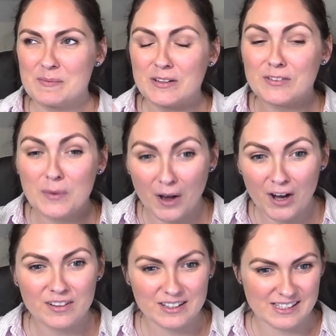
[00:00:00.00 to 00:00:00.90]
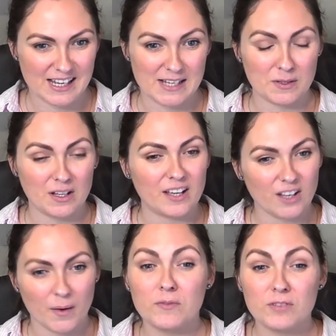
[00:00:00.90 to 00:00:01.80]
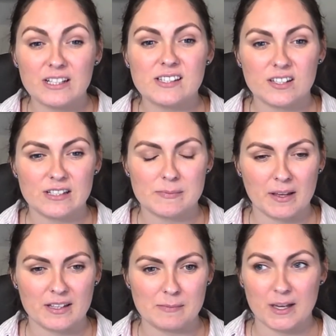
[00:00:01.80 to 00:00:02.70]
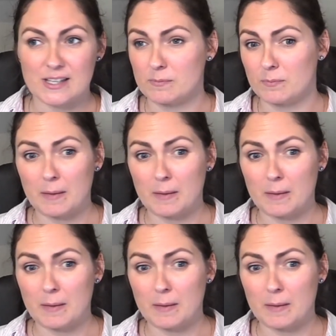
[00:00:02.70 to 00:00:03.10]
But if you are at the stage where you're like, no, I'm really serious about this person,